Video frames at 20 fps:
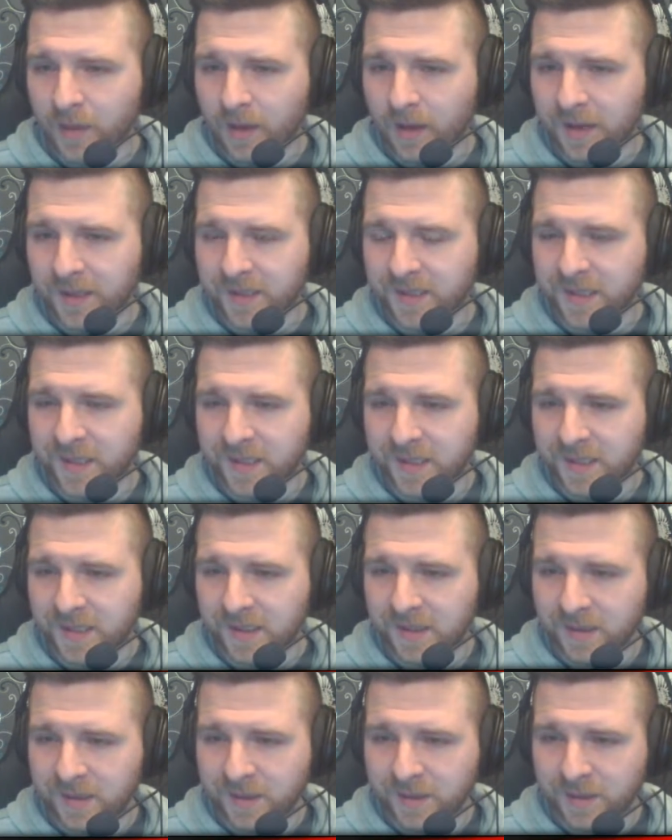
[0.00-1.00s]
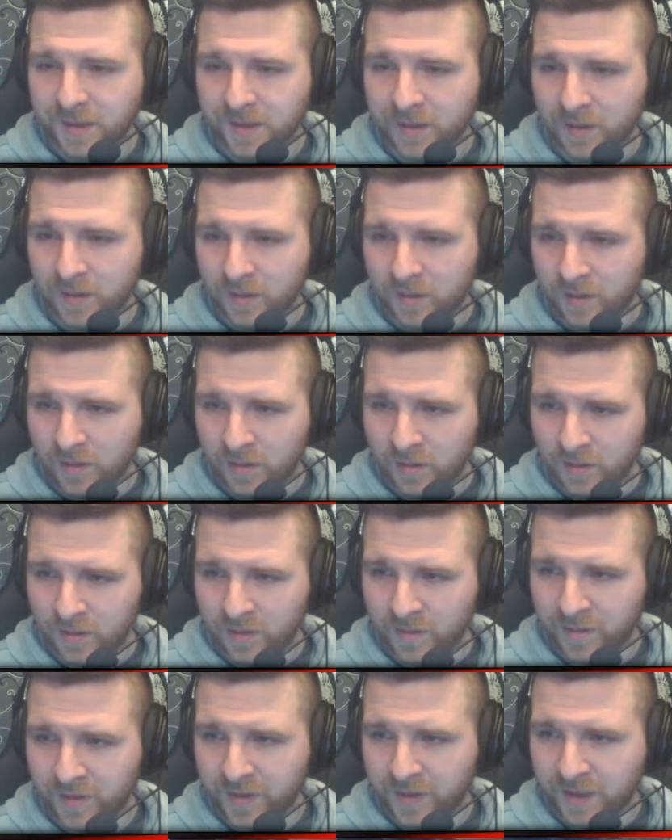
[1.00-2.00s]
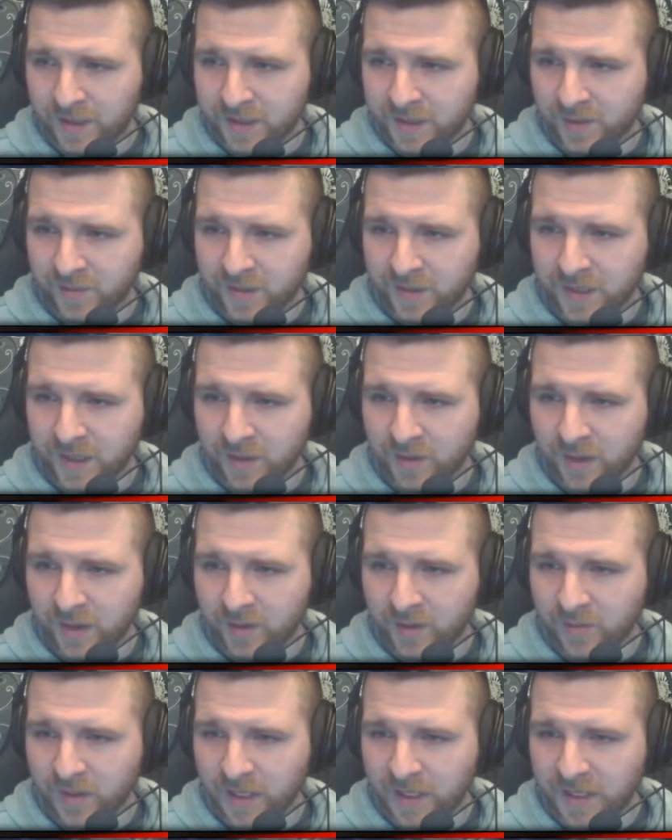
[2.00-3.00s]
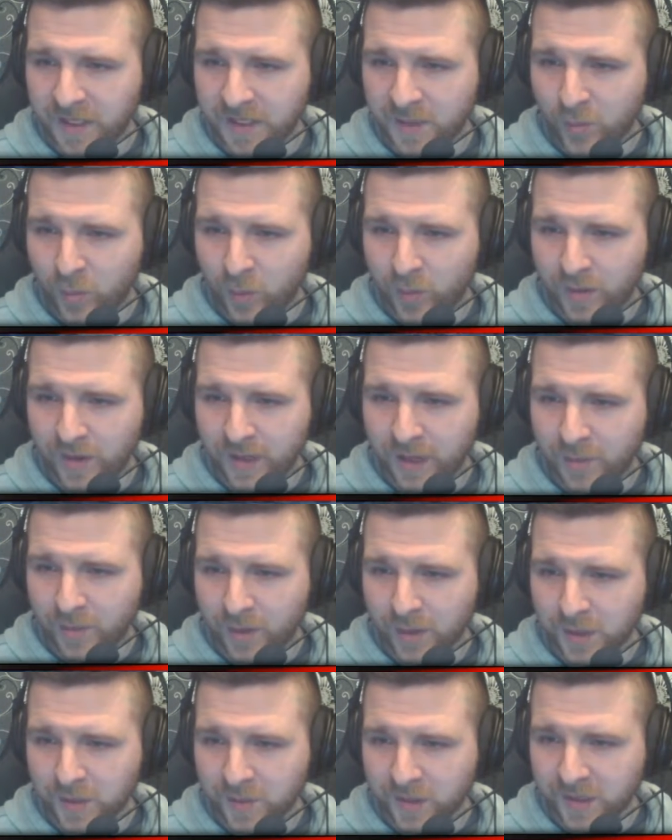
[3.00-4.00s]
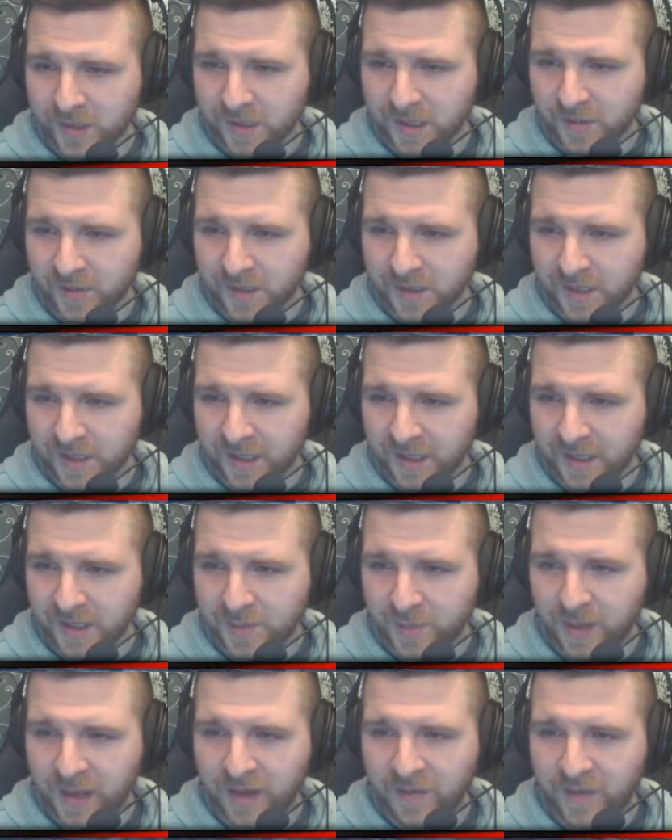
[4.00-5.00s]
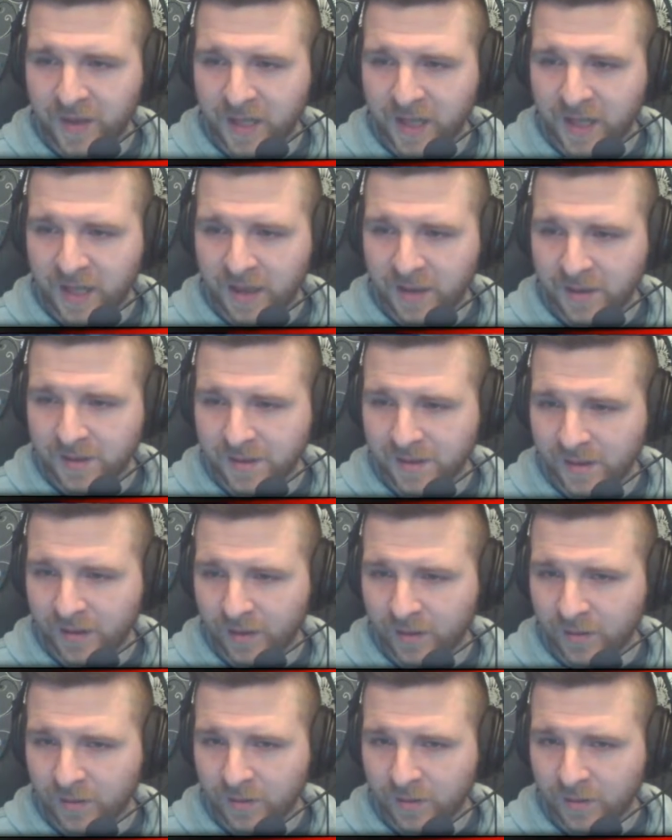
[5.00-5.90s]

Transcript: as it is for this, obviously, I don't really need to worry that much, because obviously it is PvE, so...